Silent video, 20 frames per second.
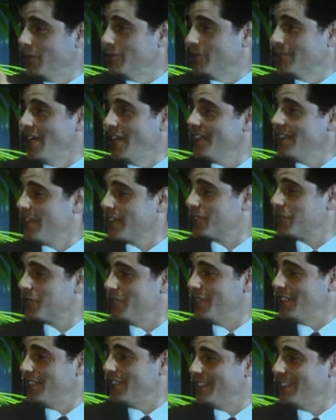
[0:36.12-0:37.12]
not next
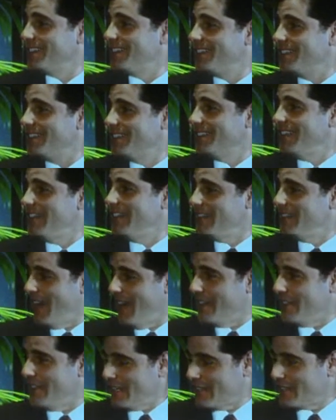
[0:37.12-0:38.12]
week,
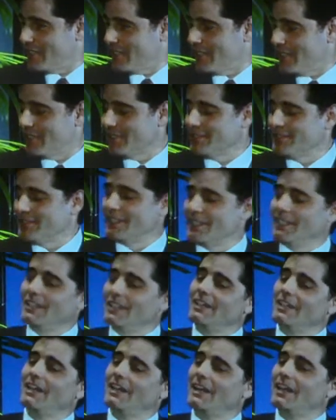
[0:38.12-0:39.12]
not next year,
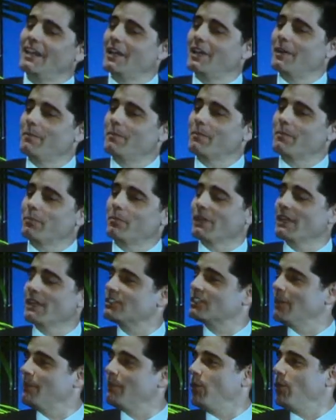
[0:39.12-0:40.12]
but at
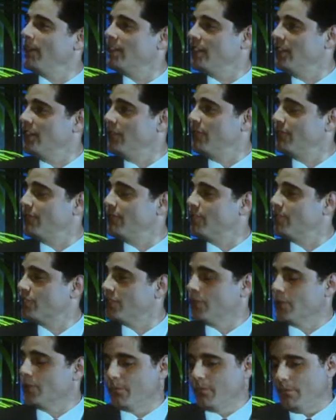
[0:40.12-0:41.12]
some point in the
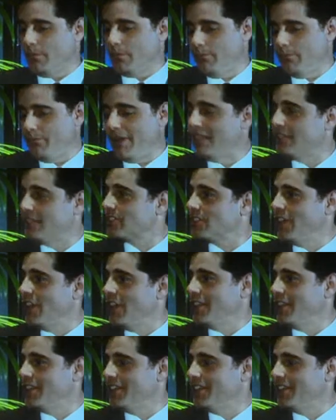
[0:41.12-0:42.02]
future, based on...